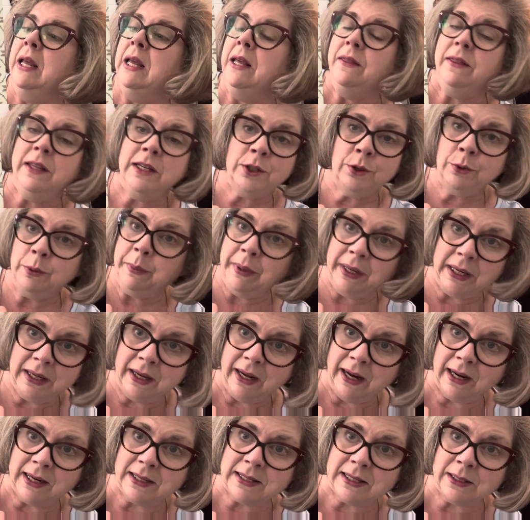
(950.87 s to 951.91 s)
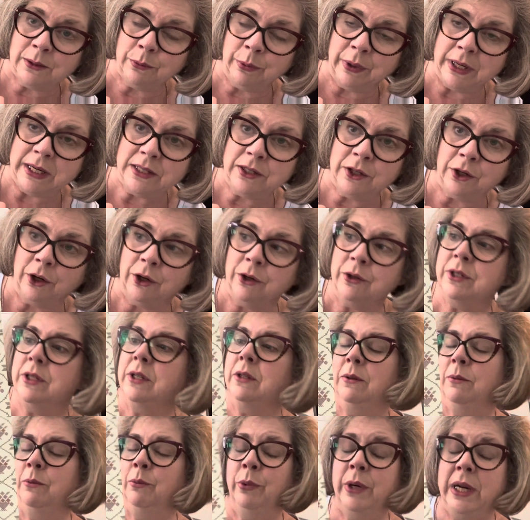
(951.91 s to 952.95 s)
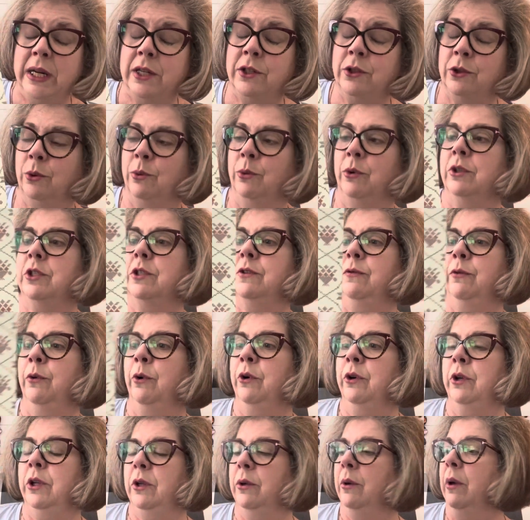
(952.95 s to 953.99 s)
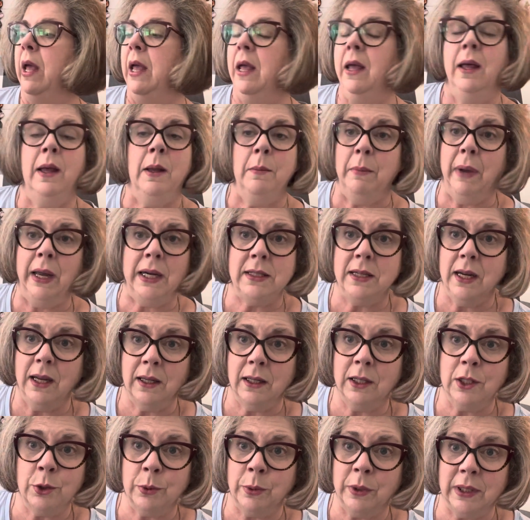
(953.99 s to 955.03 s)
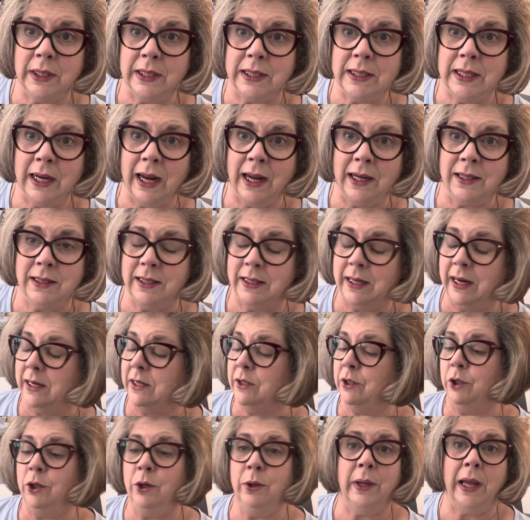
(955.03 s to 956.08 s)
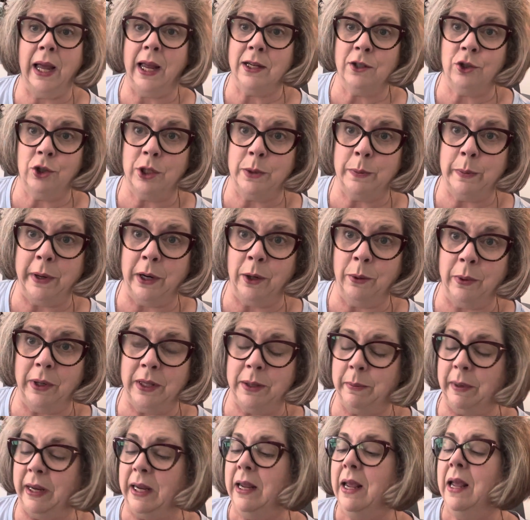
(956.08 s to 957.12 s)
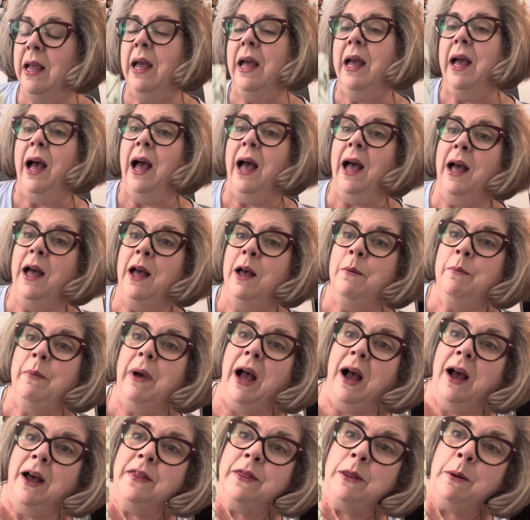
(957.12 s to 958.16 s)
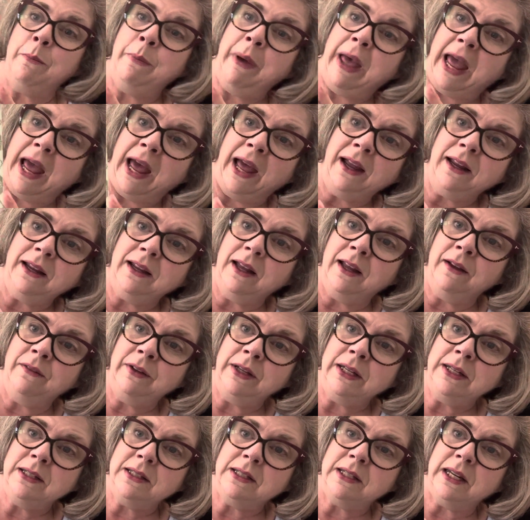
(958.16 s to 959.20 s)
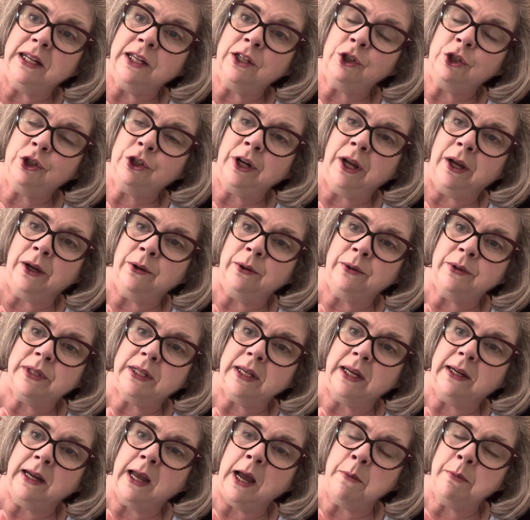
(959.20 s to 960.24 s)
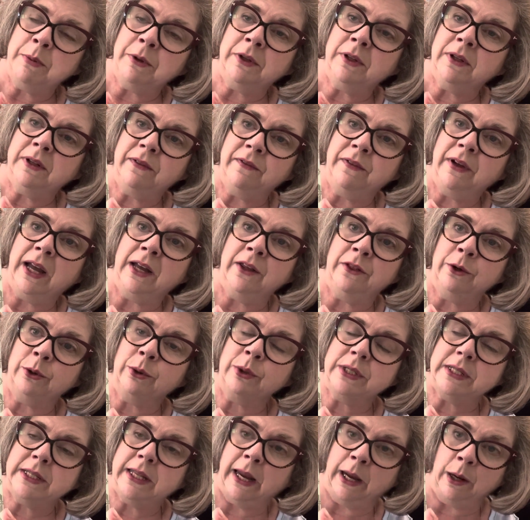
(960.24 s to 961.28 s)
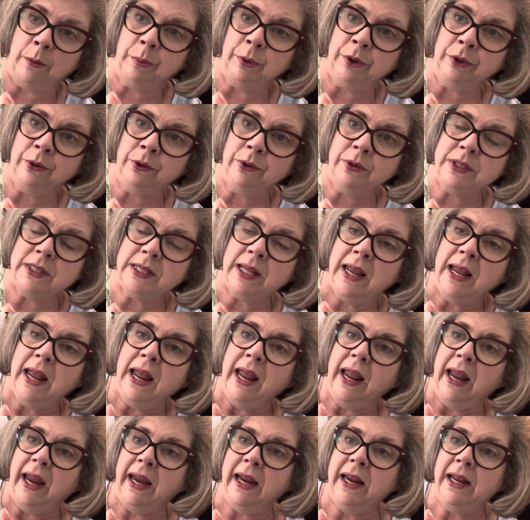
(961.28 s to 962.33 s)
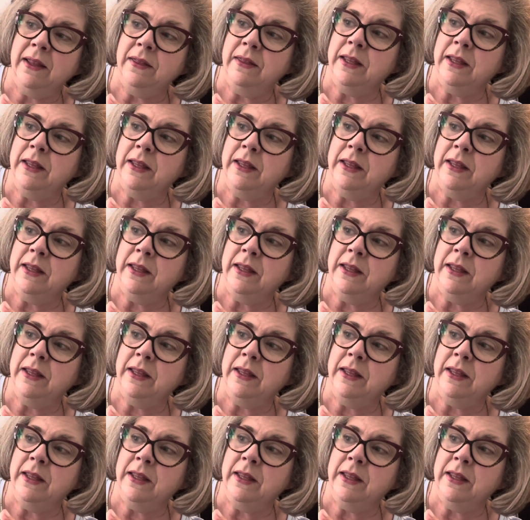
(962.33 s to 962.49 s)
this would be an excellent resource for you. My tongue is really tied today, so you guys just bear with me. On the back of it, it shows a couple of other samplers, and